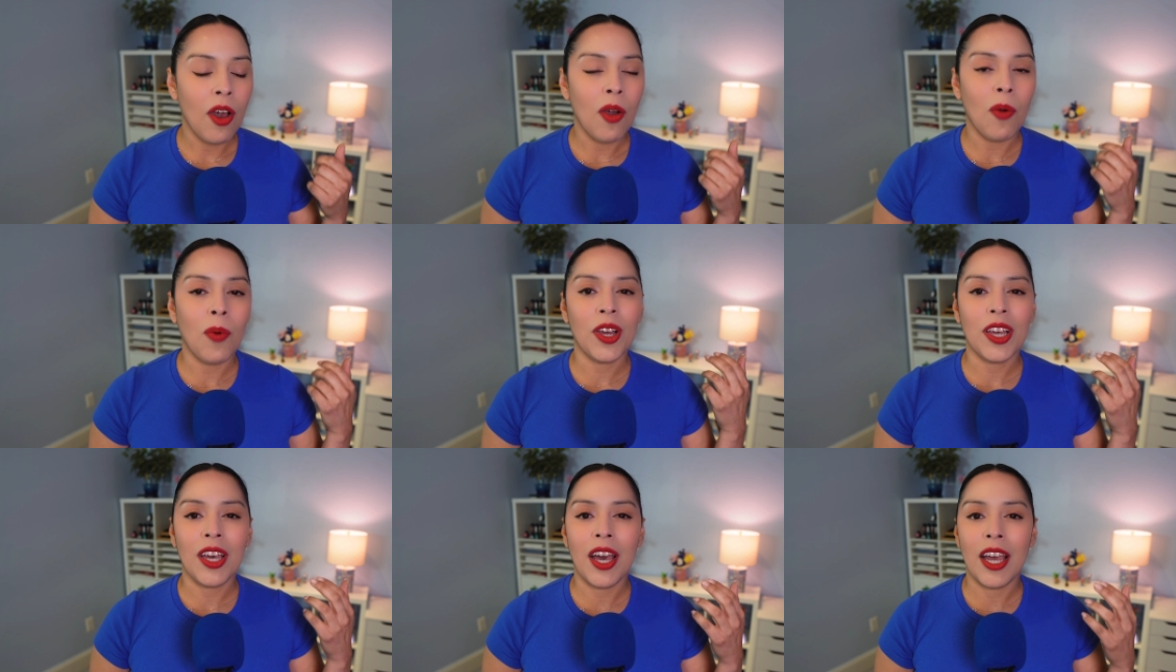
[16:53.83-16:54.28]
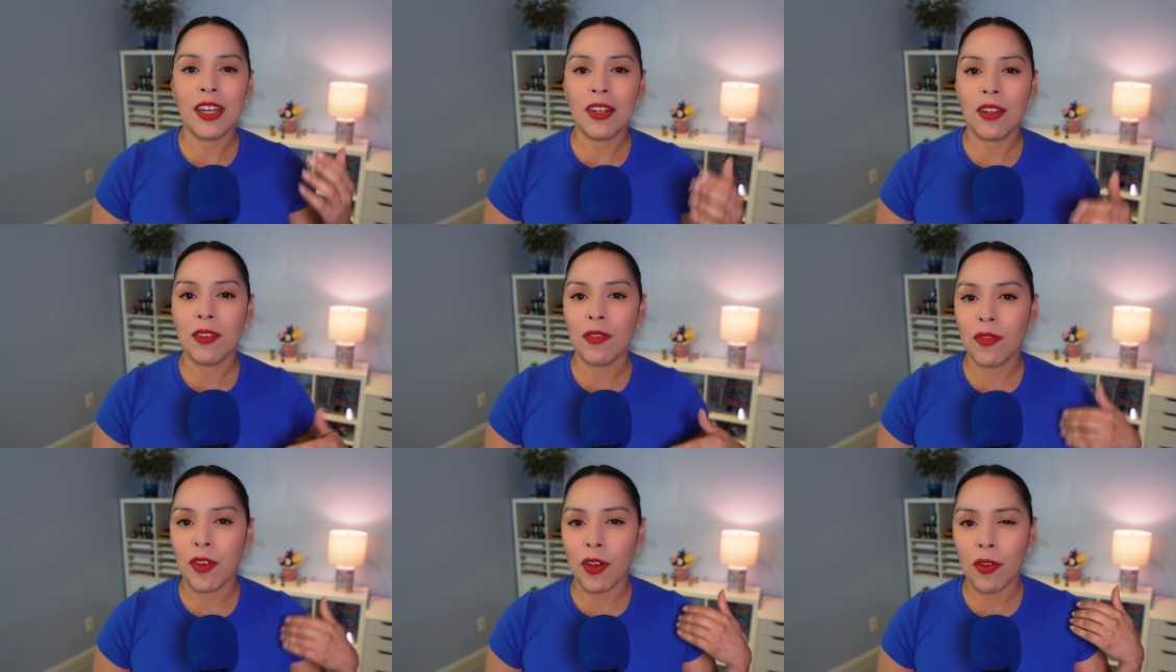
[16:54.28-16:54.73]
what kind
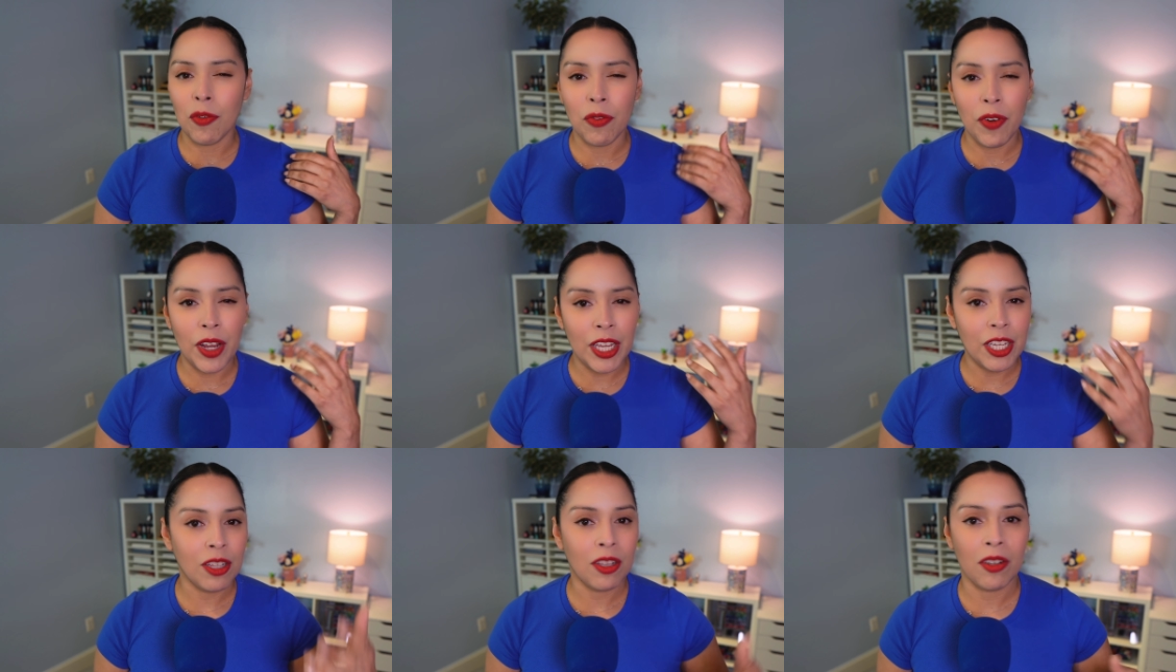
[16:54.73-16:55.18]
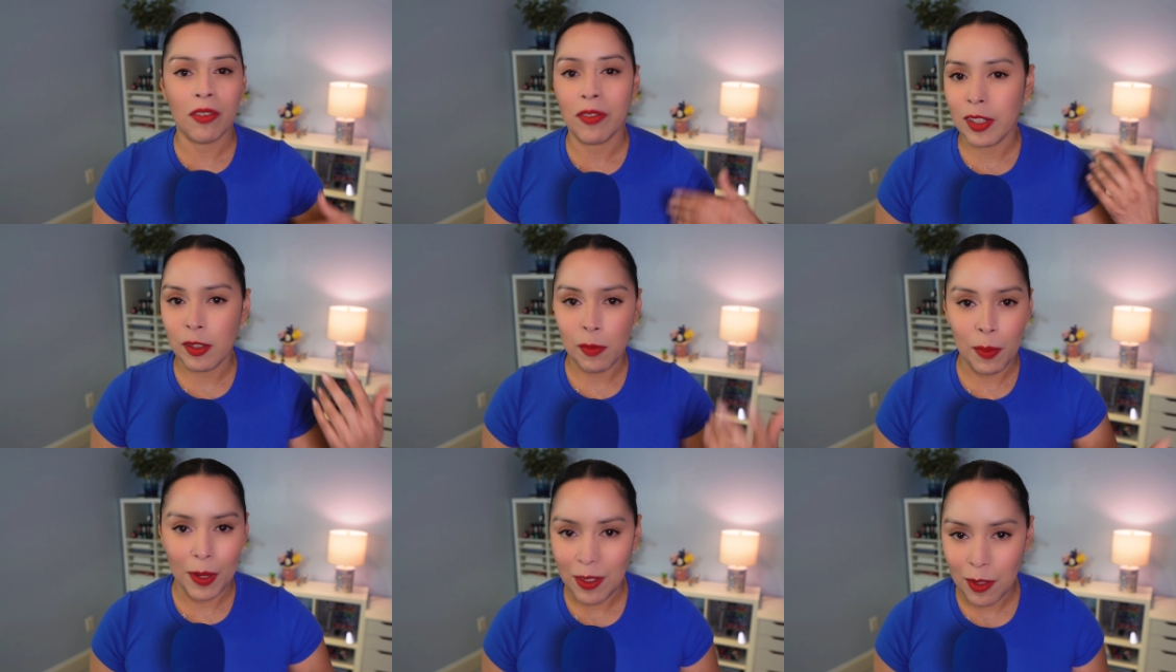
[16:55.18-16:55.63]
of regular
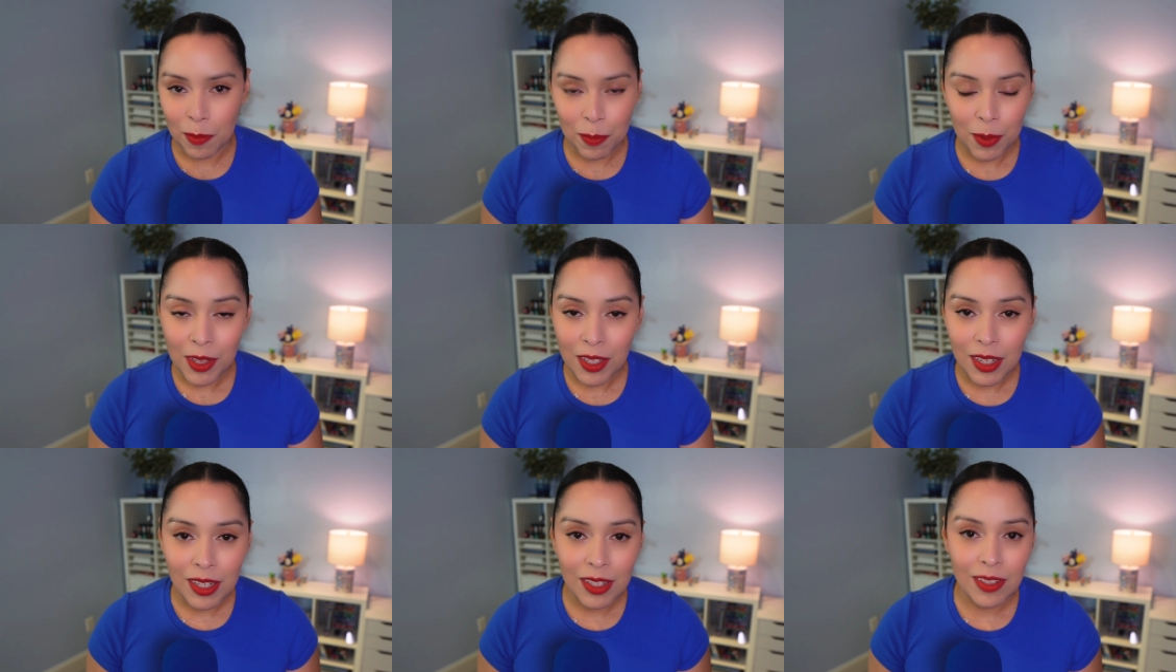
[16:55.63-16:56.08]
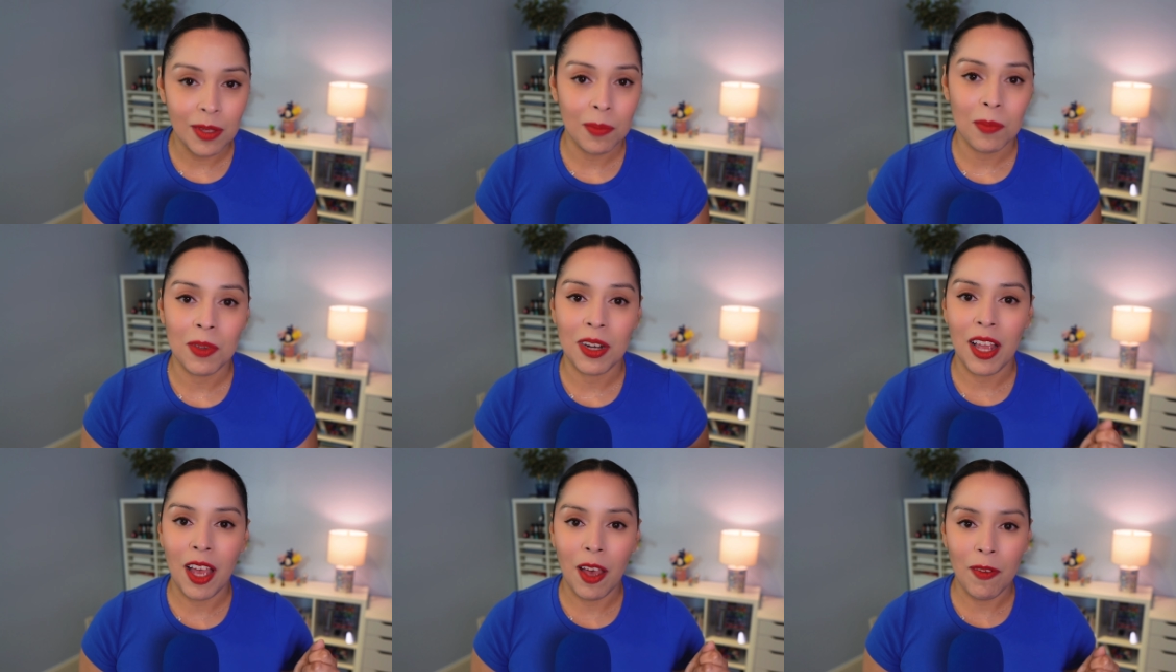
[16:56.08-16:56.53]
responsibilities I'm
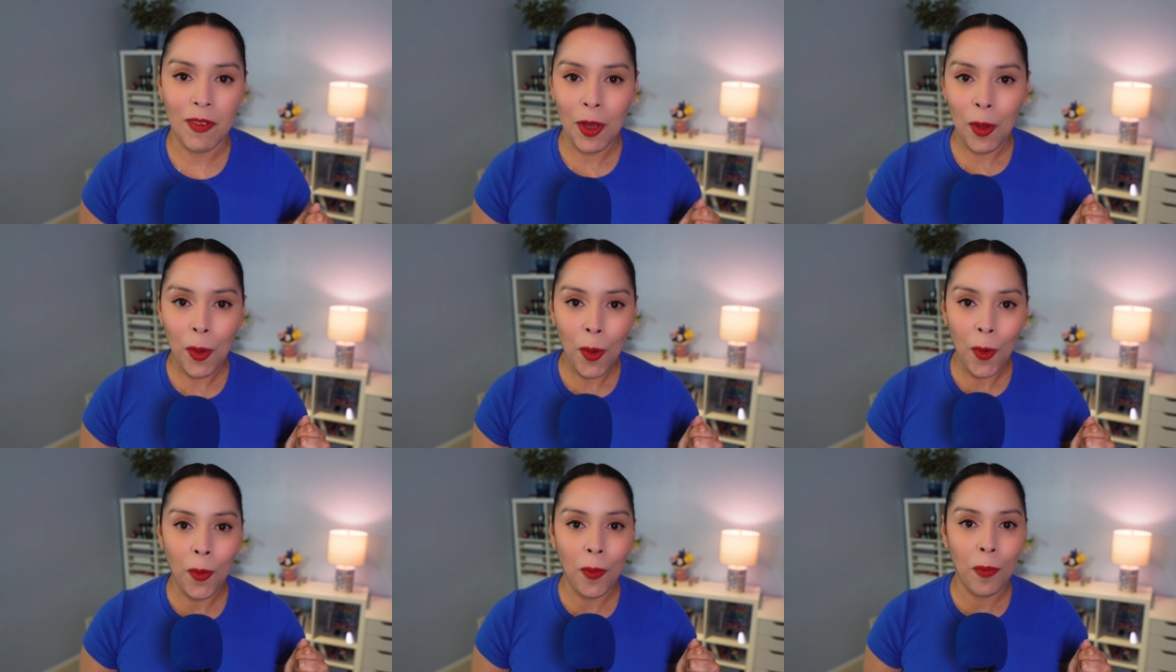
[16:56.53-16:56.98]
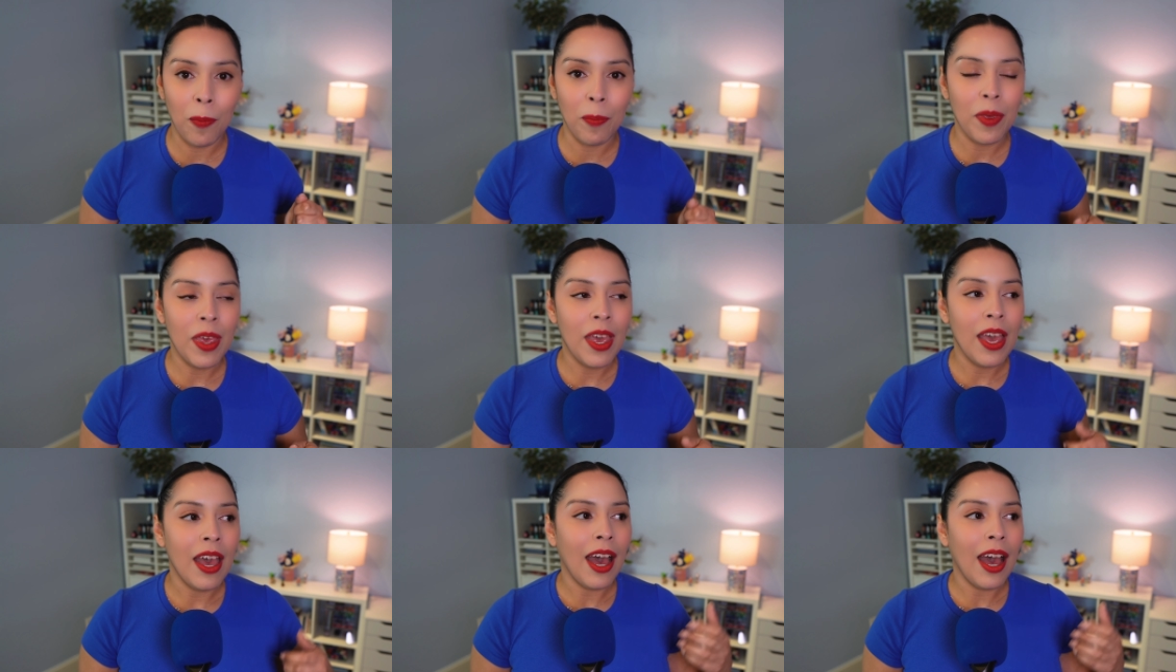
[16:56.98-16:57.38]
going to have at home.